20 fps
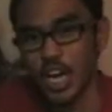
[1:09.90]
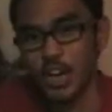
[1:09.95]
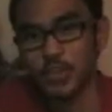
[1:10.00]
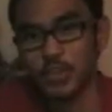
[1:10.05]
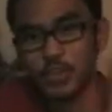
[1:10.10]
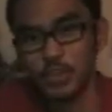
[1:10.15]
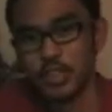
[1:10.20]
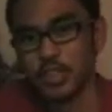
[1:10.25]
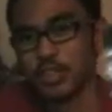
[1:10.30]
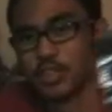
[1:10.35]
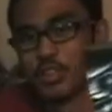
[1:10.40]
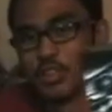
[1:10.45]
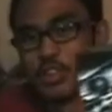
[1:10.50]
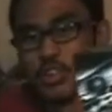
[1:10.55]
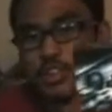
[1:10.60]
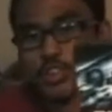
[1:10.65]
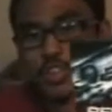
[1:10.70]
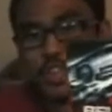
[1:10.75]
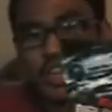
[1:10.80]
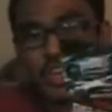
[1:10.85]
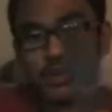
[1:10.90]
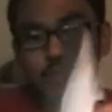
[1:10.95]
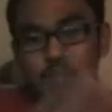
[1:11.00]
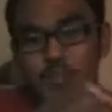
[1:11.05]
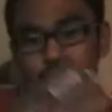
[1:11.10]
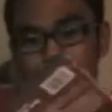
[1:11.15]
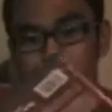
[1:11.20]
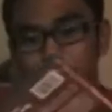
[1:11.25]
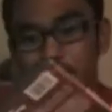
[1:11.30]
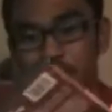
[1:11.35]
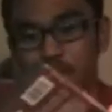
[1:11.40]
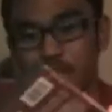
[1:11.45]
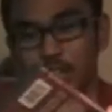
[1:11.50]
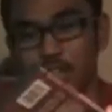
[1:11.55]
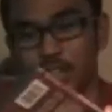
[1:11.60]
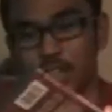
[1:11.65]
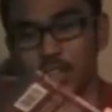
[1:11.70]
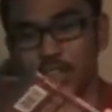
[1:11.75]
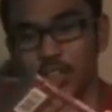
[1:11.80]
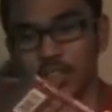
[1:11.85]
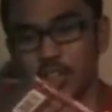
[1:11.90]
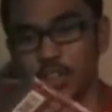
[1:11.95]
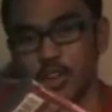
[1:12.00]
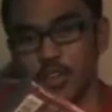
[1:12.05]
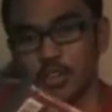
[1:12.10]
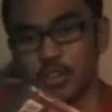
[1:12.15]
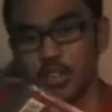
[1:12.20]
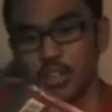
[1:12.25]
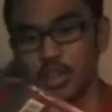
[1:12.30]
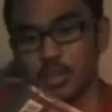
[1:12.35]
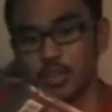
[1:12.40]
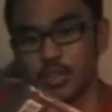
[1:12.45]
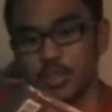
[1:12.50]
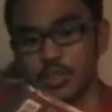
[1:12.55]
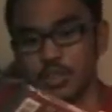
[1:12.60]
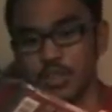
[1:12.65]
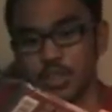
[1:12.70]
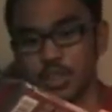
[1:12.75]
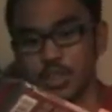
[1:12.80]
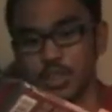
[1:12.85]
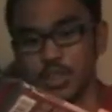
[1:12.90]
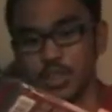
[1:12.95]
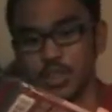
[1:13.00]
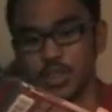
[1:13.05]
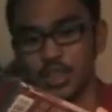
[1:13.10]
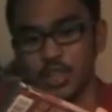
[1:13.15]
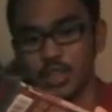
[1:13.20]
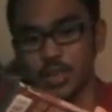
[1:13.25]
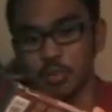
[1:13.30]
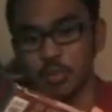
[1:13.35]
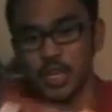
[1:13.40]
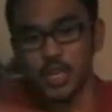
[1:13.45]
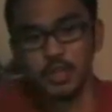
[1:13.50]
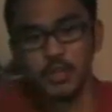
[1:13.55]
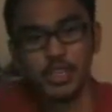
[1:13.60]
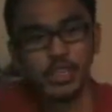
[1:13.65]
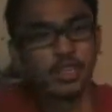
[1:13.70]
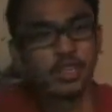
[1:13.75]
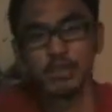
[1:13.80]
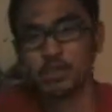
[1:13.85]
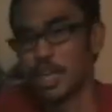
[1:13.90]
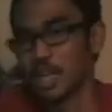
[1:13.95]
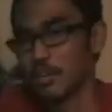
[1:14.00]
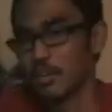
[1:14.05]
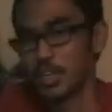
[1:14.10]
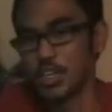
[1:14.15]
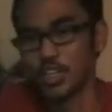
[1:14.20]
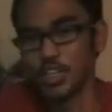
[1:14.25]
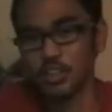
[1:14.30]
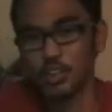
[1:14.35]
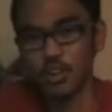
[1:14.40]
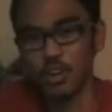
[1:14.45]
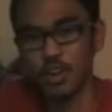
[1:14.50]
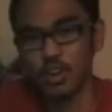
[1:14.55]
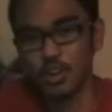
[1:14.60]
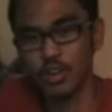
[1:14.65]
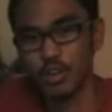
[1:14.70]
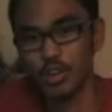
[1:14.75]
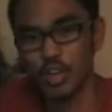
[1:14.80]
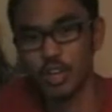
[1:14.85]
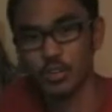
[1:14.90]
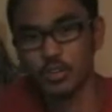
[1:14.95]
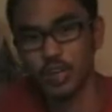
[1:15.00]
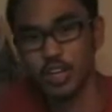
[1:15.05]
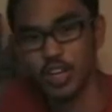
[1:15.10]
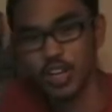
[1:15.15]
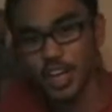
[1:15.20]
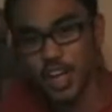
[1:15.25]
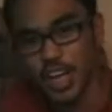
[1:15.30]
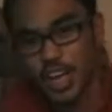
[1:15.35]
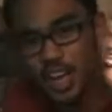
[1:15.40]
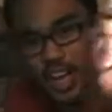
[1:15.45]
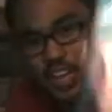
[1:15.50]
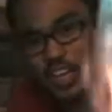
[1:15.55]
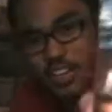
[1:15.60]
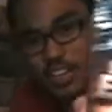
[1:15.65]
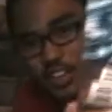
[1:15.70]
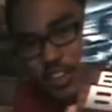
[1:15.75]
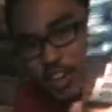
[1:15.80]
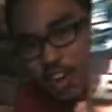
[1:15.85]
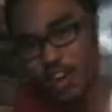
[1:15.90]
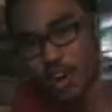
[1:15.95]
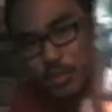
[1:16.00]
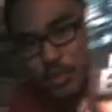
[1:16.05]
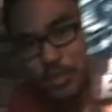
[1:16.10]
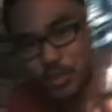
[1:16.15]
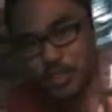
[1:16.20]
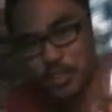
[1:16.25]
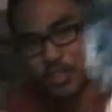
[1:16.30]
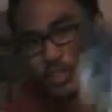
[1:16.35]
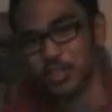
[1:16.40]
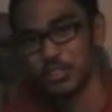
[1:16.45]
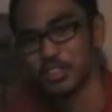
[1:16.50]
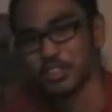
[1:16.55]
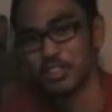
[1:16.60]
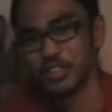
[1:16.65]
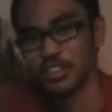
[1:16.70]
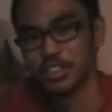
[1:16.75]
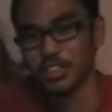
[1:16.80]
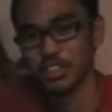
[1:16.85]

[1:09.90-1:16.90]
I haven't been there in a long time, so like maybe they're all gone, but 8 copies.